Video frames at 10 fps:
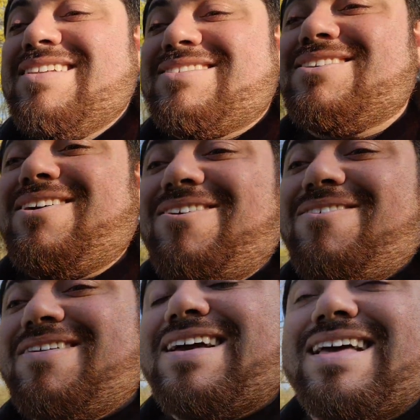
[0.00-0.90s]

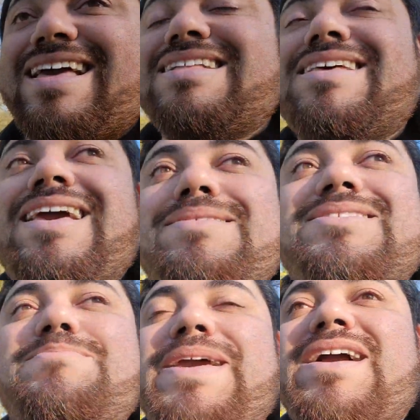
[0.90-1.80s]
so it
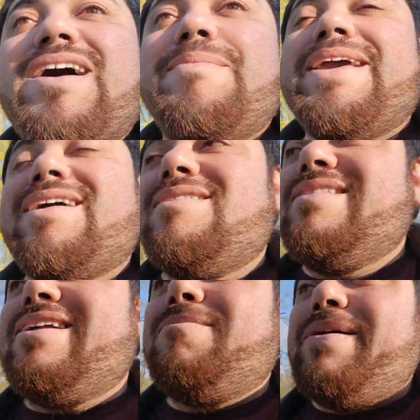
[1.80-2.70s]
it's becoming a
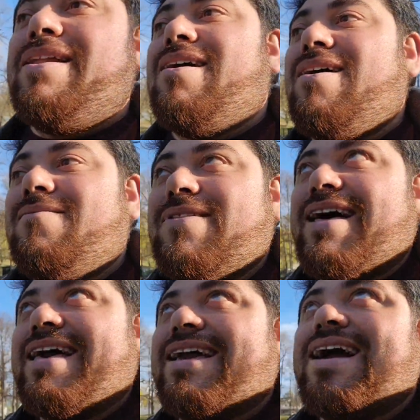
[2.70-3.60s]
little bit of
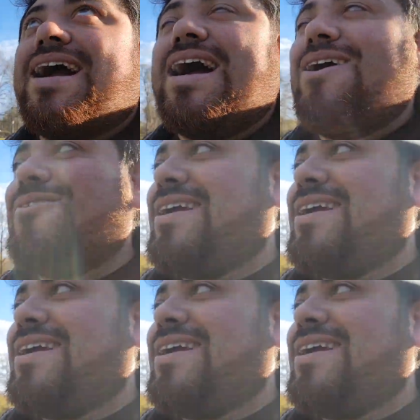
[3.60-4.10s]
like, how